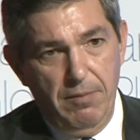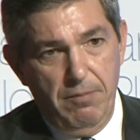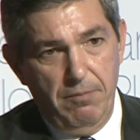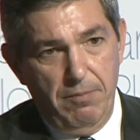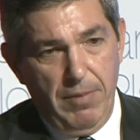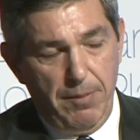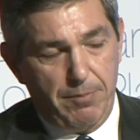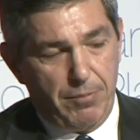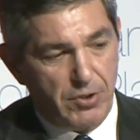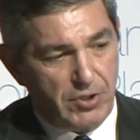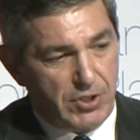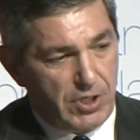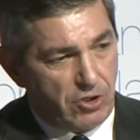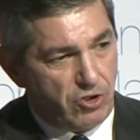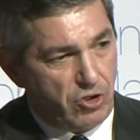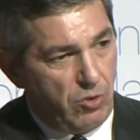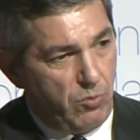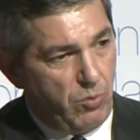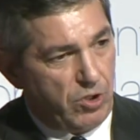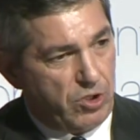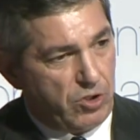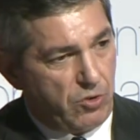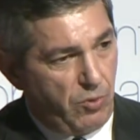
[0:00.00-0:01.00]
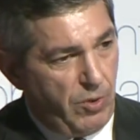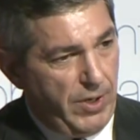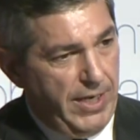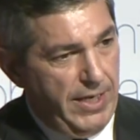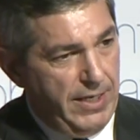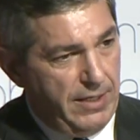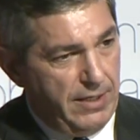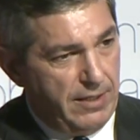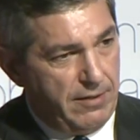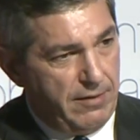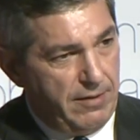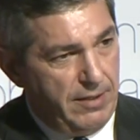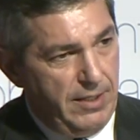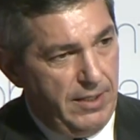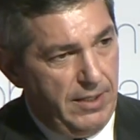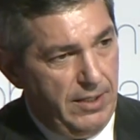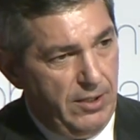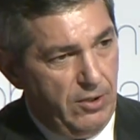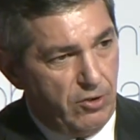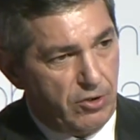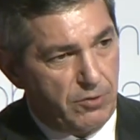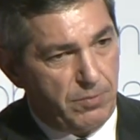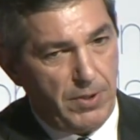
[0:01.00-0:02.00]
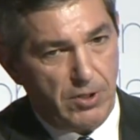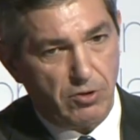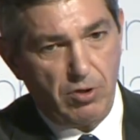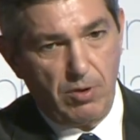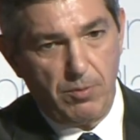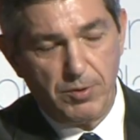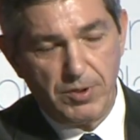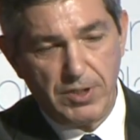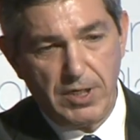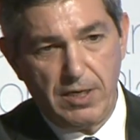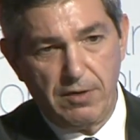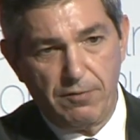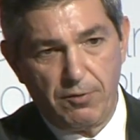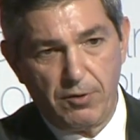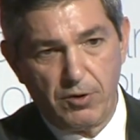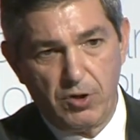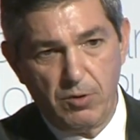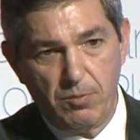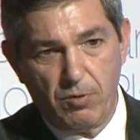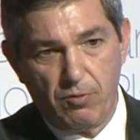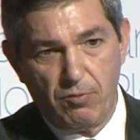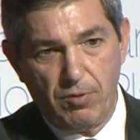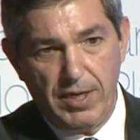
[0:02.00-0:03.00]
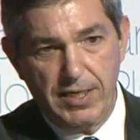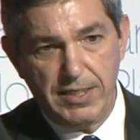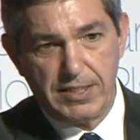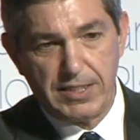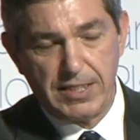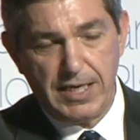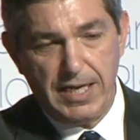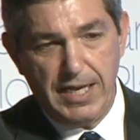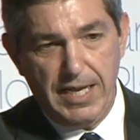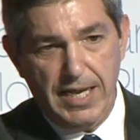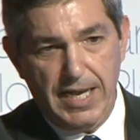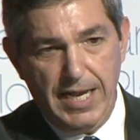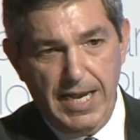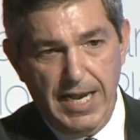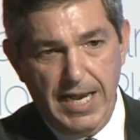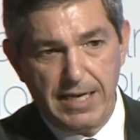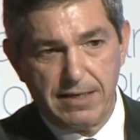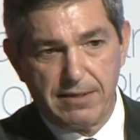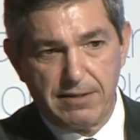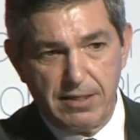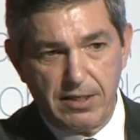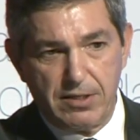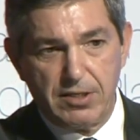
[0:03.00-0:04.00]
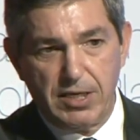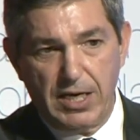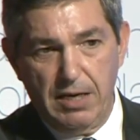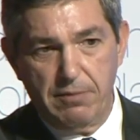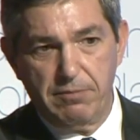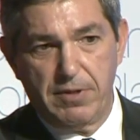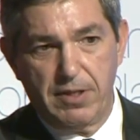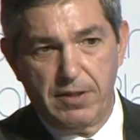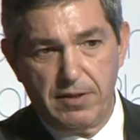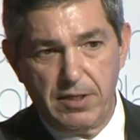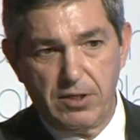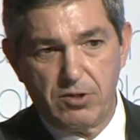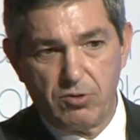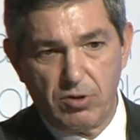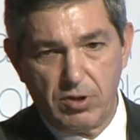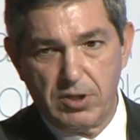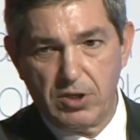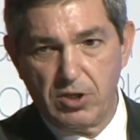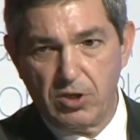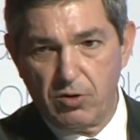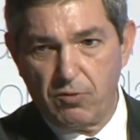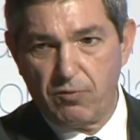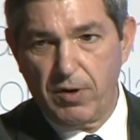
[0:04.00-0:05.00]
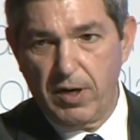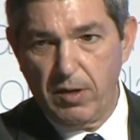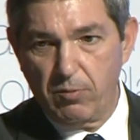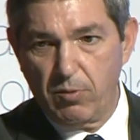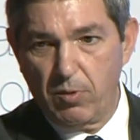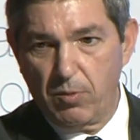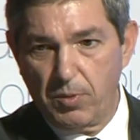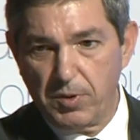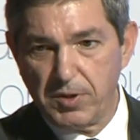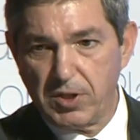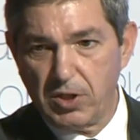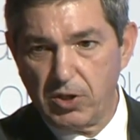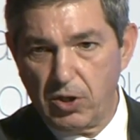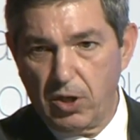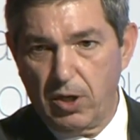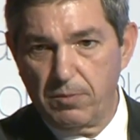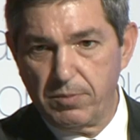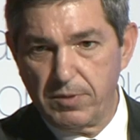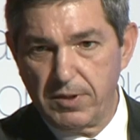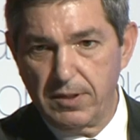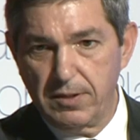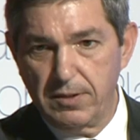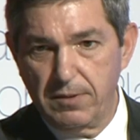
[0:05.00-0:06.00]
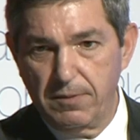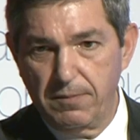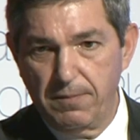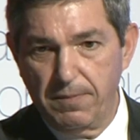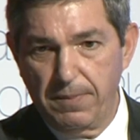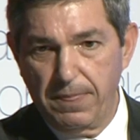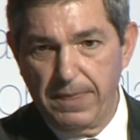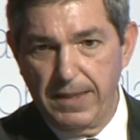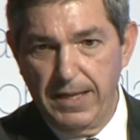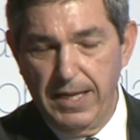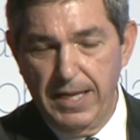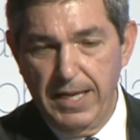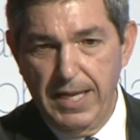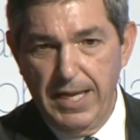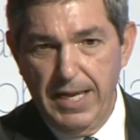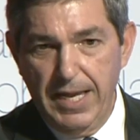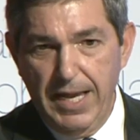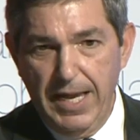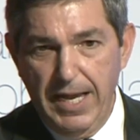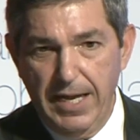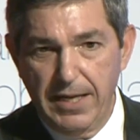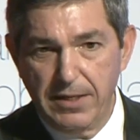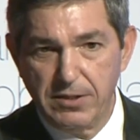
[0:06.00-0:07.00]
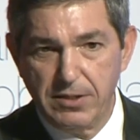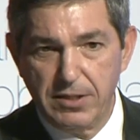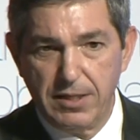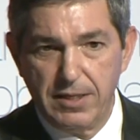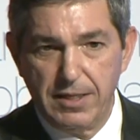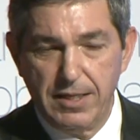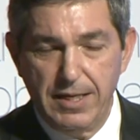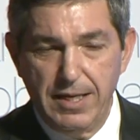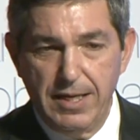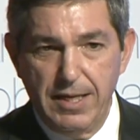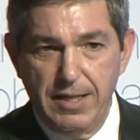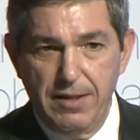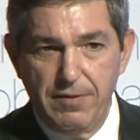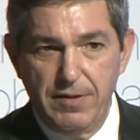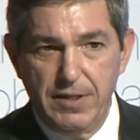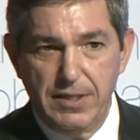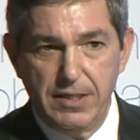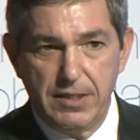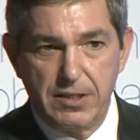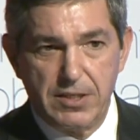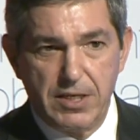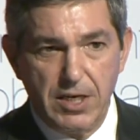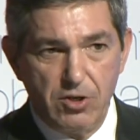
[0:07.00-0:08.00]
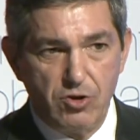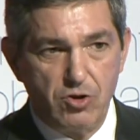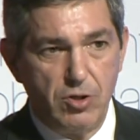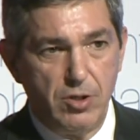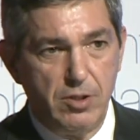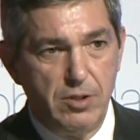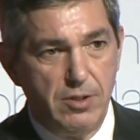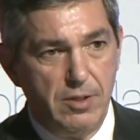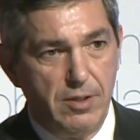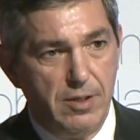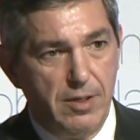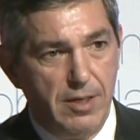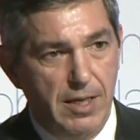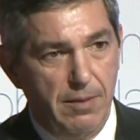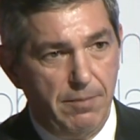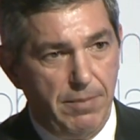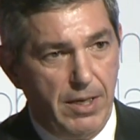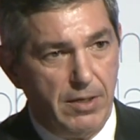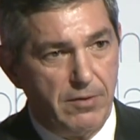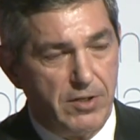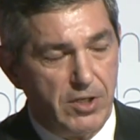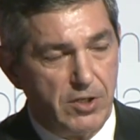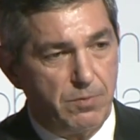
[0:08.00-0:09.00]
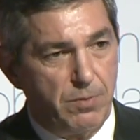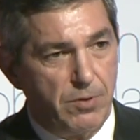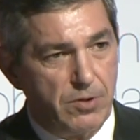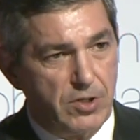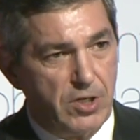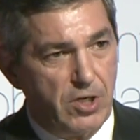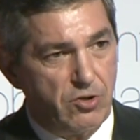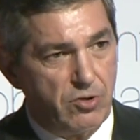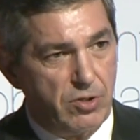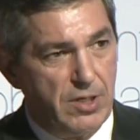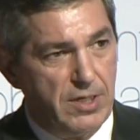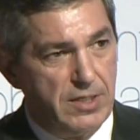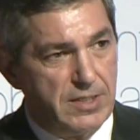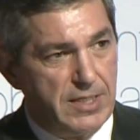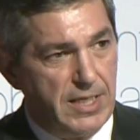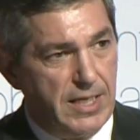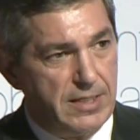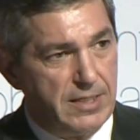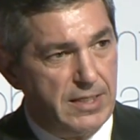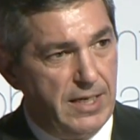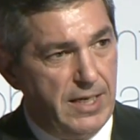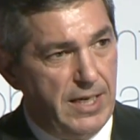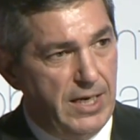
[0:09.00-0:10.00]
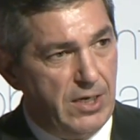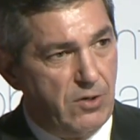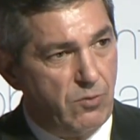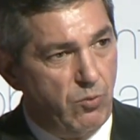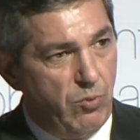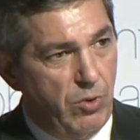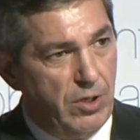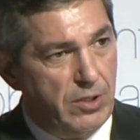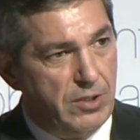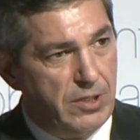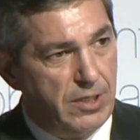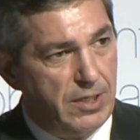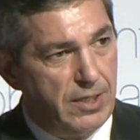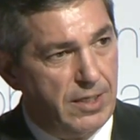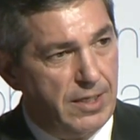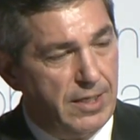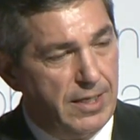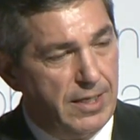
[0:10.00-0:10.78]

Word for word: My position was created, the E U Special Representative for Human Rights, at the time that the strategic framework was adopted. And the decision about this position is that it would